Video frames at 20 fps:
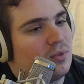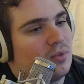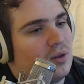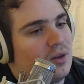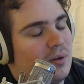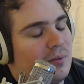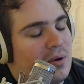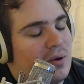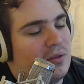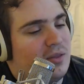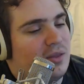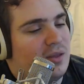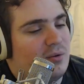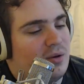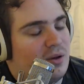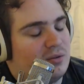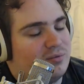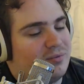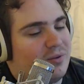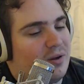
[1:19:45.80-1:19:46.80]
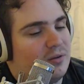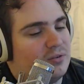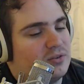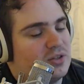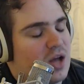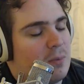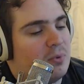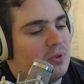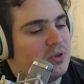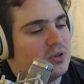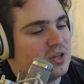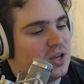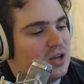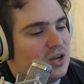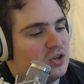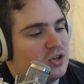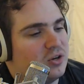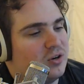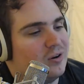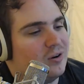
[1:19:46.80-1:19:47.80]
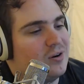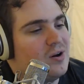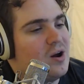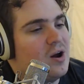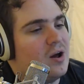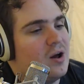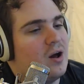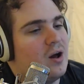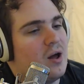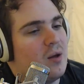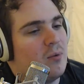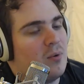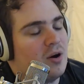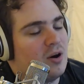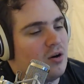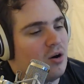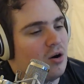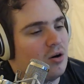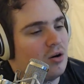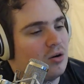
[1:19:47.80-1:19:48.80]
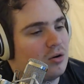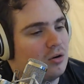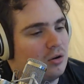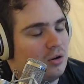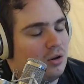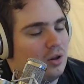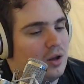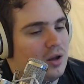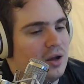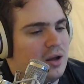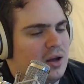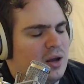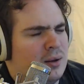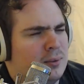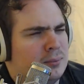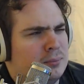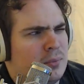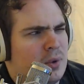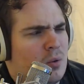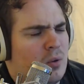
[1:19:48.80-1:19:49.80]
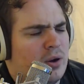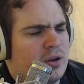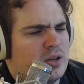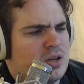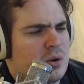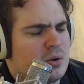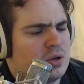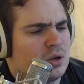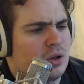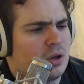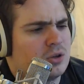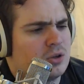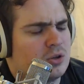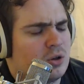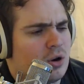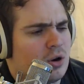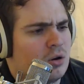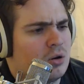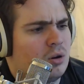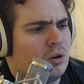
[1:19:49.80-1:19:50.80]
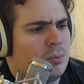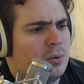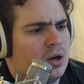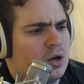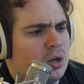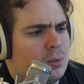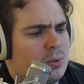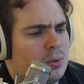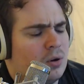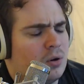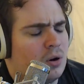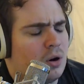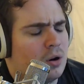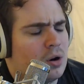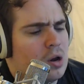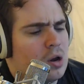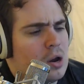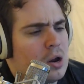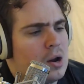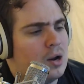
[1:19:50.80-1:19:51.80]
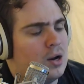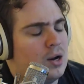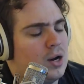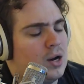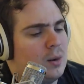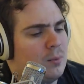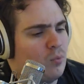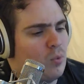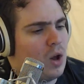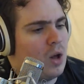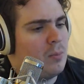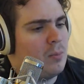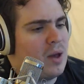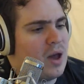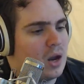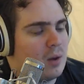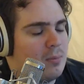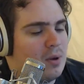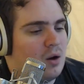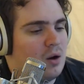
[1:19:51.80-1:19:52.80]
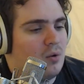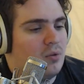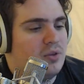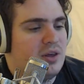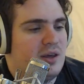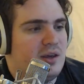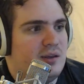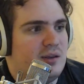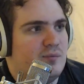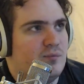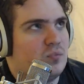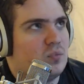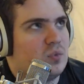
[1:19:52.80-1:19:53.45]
yeah, and then I'll stop with this tangent here. I read an article. I want to say it was a Gluxler article, but I could be wrong. A while back about the